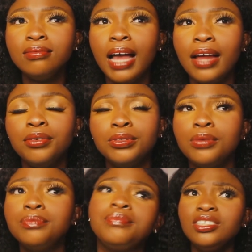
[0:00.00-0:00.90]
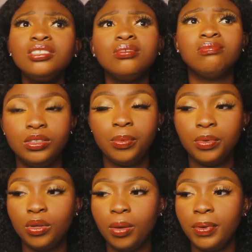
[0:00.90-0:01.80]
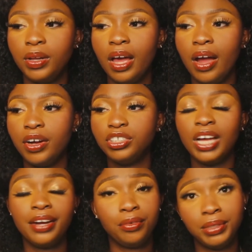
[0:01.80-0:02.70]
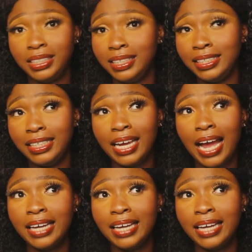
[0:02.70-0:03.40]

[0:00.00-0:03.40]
I don't know. Just stumbled upon her channel recently,